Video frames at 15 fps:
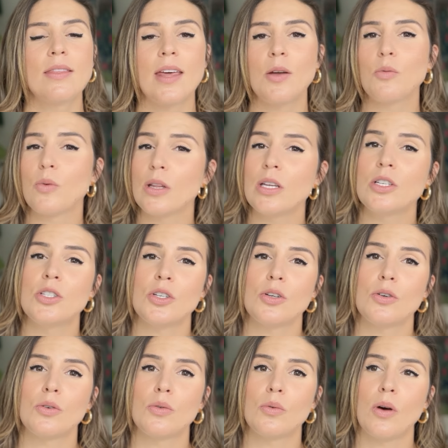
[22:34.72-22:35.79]
They really
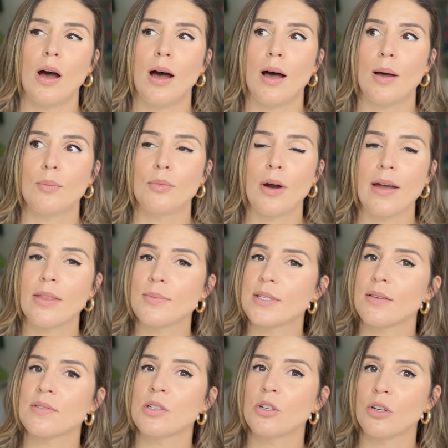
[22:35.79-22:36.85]
do pride
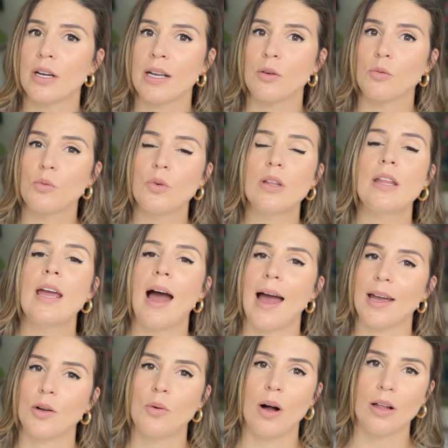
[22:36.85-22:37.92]
themselves in creating really
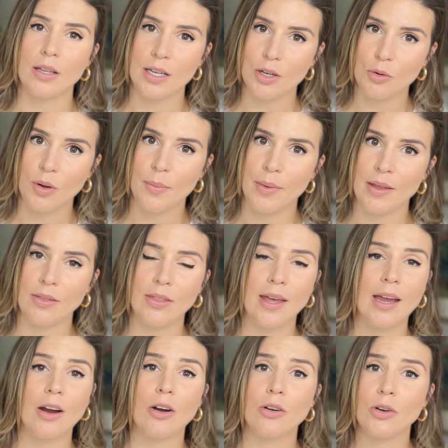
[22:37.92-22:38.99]
high quality equipment.
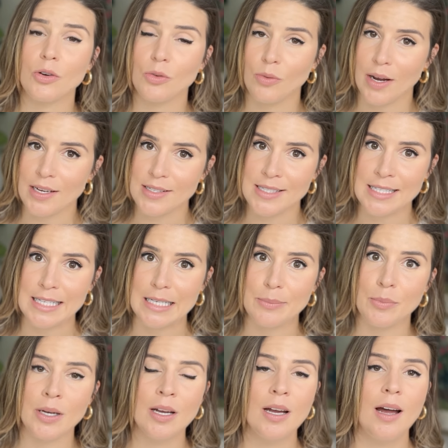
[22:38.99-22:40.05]
They are a great
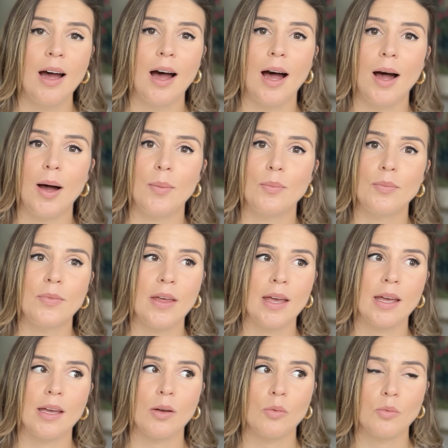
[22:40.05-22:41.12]
team.
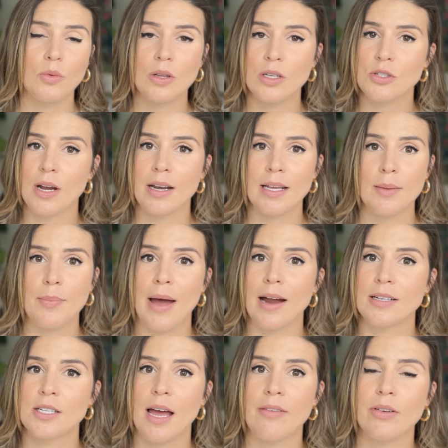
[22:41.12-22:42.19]
They really try to get
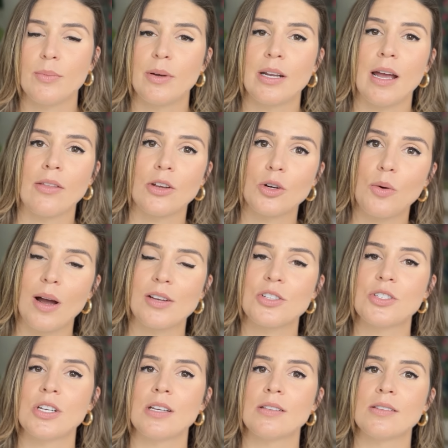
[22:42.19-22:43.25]
back to everybody on their
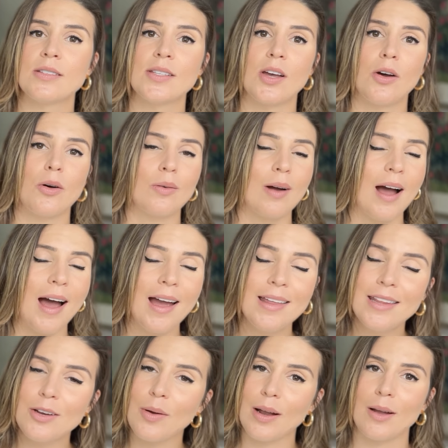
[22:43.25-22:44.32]
questions. So
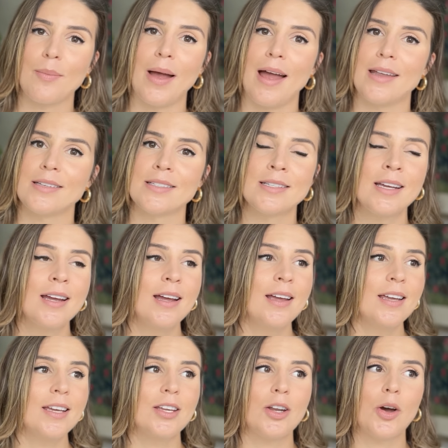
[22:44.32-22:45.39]
highly recommend.
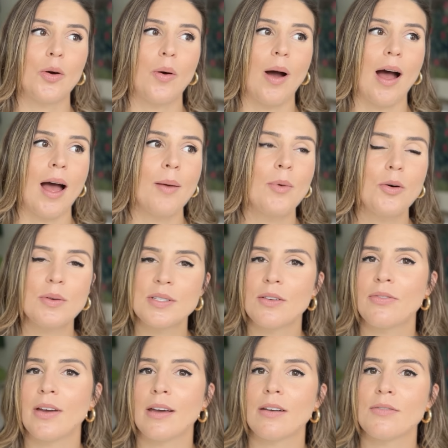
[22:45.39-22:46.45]
I'm always a
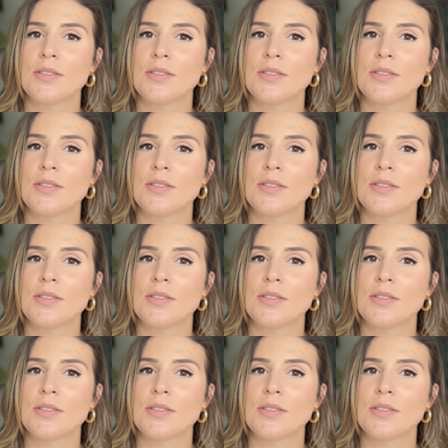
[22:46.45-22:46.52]
fan of